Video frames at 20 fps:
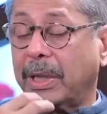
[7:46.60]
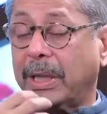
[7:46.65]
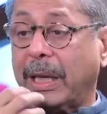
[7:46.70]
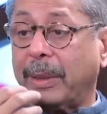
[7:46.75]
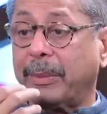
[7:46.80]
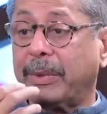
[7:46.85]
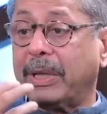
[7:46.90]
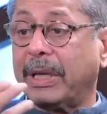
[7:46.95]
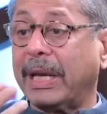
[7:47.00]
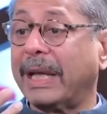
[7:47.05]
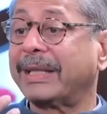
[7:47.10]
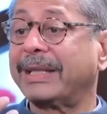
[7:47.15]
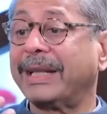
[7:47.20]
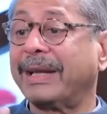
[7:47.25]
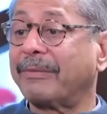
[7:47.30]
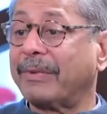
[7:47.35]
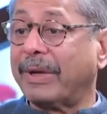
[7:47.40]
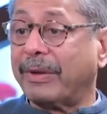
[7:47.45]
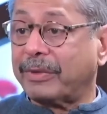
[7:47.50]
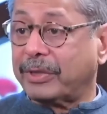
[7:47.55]
I mean, like
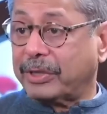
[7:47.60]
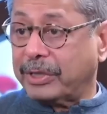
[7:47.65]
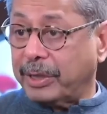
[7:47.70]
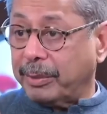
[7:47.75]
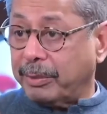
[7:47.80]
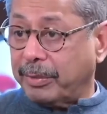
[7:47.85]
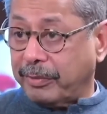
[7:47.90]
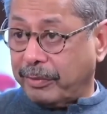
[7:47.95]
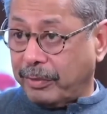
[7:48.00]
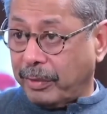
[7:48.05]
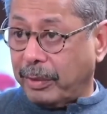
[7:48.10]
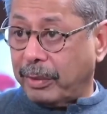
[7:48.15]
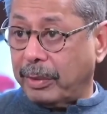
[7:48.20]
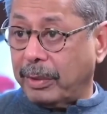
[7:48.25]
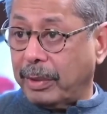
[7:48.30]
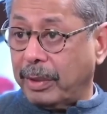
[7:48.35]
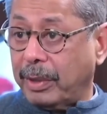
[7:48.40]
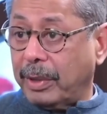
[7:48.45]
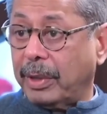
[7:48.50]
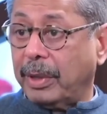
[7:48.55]
they've never seen before.
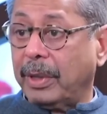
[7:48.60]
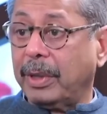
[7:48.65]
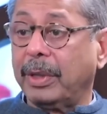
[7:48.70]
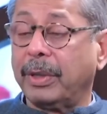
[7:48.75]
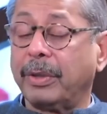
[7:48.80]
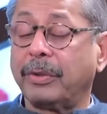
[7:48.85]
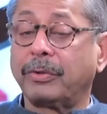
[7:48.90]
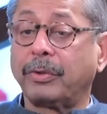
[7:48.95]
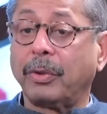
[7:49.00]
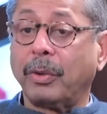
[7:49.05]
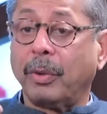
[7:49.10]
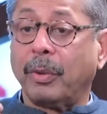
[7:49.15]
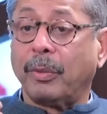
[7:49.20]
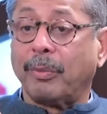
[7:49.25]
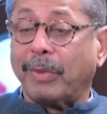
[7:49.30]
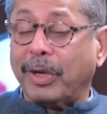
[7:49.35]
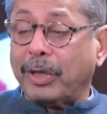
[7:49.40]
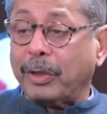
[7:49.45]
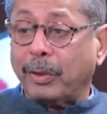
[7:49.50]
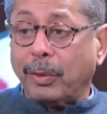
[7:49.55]
Okay. So,
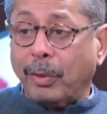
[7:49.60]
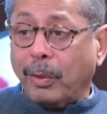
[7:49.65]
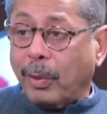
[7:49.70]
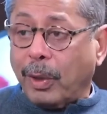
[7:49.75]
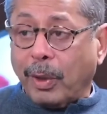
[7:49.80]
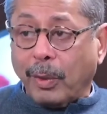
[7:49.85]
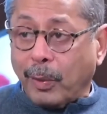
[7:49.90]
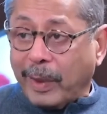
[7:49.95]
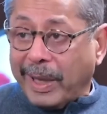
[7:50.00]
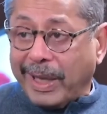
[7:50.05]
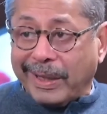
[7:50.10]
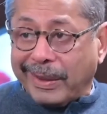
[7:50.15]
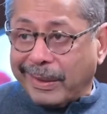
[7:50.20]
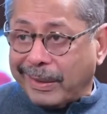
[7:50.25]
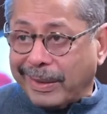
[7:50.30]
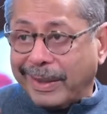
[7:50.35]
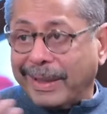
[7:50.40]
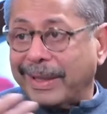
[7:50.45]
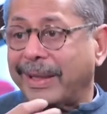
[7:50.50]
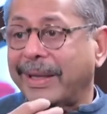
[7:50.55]
but you don't want to wait
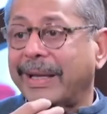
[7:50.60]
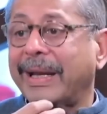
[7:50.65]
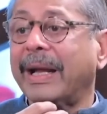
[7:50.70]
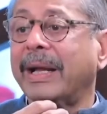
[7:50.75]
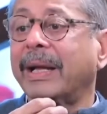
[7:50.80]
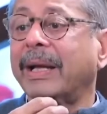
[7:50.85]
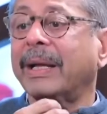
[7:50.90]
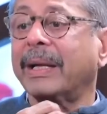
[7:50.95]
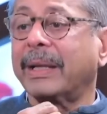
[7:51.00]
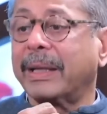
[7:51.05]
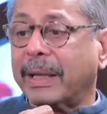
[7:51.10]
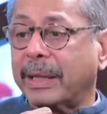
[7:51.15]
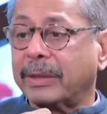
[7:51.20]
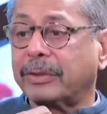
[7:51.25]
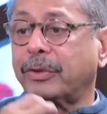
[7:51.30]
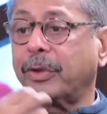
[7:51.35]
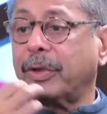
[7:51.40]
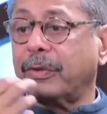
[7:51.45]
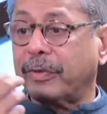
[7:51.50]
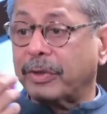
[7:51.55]
till it get,
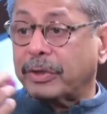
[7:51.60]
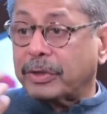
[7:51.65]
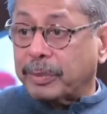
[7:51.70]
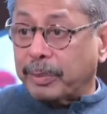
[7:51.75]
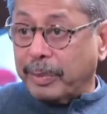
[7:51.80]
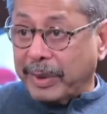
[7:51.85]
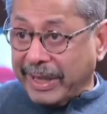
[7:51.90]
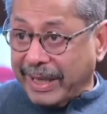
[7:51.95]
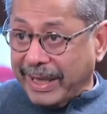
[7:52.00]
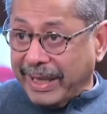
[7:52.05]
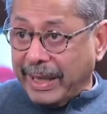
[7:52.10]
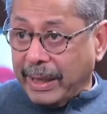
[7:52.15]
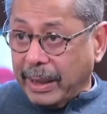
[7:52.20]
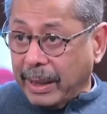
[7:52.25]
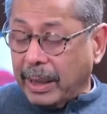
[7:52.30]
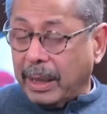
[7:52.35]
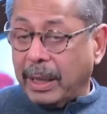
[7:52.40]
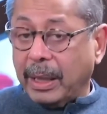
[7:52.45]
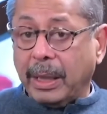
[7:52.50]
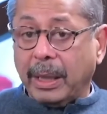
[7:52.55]
gets. So, if it's beginning,
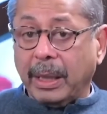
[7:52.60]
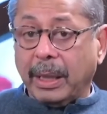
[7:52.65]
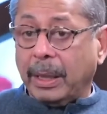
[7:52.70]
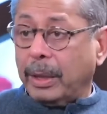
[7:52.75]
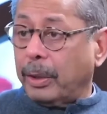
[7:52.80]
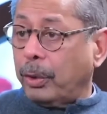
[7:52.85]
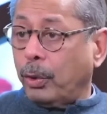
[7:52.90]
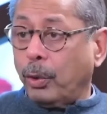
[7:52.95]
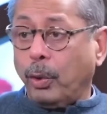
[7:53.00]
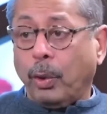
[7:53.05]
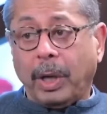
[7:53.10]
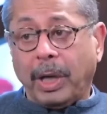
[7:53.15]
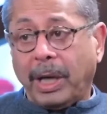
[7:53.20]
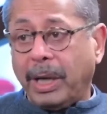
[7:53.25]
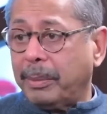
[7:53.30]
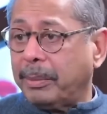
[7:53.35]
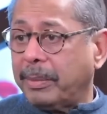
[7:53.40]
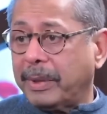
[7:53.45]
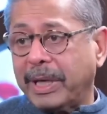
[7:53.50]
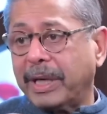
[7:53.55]
no
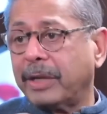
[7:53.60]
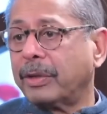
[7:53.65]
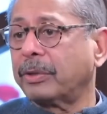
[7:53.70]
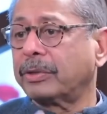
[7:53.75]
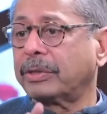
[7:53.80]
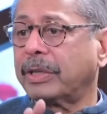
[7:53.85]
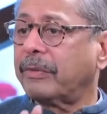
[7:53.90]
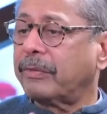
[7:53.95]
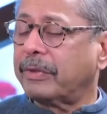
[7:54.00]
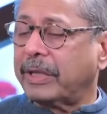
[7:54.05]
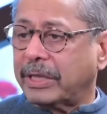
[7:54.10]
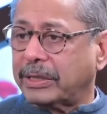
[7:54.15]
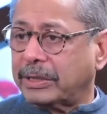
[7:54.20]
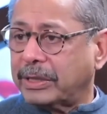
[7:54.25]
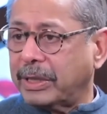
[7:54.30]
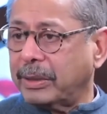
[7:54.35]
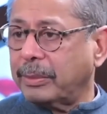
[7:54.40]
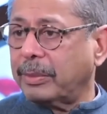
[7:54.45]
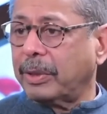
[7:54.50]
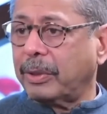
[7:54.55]
harm. Get yourself
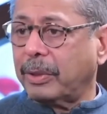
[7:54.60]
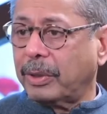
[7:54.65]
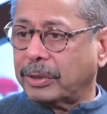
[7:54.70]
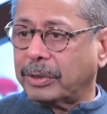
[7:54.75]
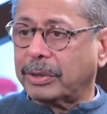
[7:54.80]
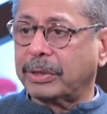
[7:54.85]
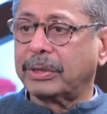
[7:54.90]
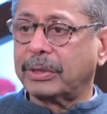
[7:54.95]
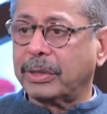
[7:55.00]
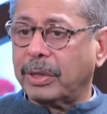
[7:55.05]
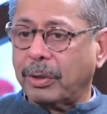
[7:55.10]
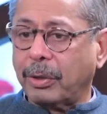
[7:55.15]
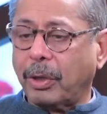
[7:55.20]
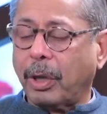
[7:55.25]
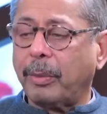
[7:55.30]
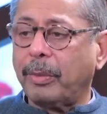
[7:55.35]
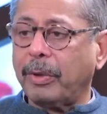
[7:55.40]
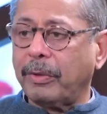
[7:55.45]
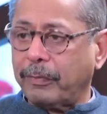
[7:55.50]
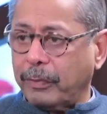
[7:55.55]
tested because the
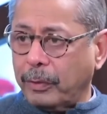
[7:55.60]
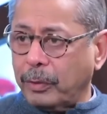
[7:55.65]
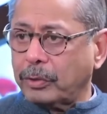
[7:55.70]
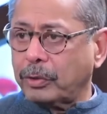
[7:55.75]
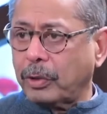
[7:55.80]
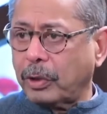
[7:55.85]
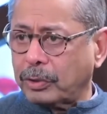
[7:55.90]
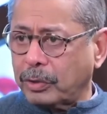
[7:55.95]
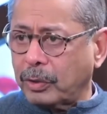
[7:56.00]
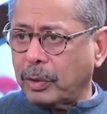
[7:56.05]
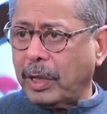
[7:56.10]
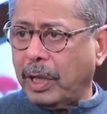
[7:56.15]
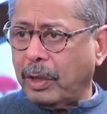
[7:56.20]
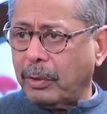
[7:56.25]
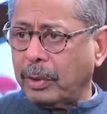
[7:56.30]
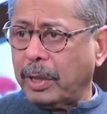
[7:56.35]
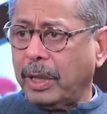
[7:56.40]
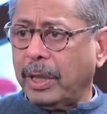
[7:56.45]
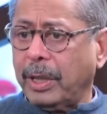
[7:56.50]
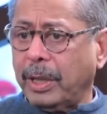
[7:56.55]
normal flu is also
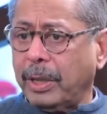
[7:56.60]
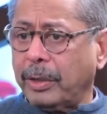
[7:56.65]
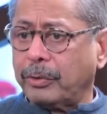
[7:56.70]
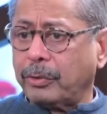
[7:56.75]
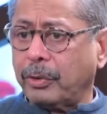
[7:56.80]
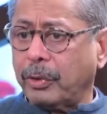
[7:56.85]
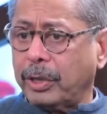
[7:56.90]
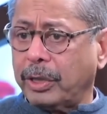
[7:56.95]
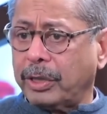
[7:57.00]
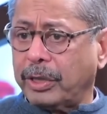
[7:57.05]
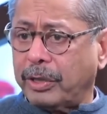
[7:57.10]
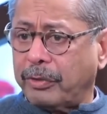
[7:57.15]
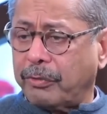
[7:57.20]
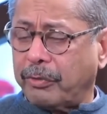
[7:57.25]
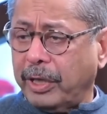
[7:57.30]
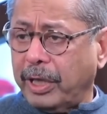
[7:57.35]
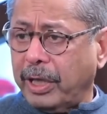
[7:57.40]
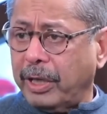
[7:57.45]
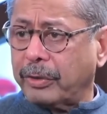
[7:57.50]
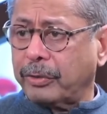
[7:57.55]
around. So, the
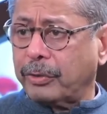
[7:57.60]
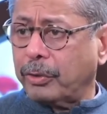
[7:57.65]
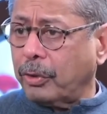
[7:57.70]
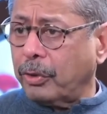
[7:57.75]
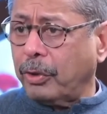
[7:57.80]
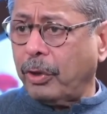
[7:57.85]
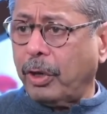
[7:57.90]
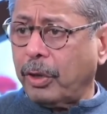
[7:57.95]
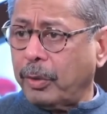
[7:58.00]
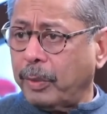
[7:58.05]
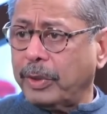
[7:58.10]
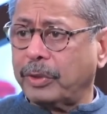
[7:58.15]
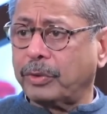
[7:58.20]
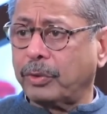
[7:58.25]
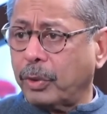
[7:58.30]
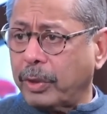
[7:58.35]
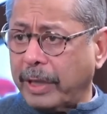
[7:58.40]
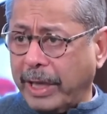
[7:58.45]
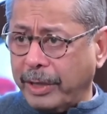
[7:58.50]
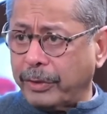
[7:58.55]
trigger should not be
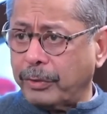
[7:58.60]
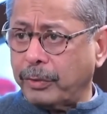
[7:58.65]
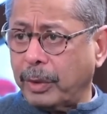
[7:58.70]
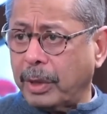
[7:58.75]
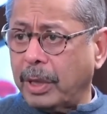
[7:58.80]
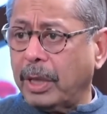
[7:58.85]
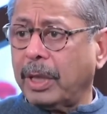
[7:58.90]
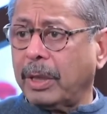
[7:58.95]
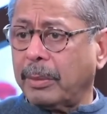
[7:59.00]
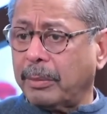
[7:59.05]
so casual.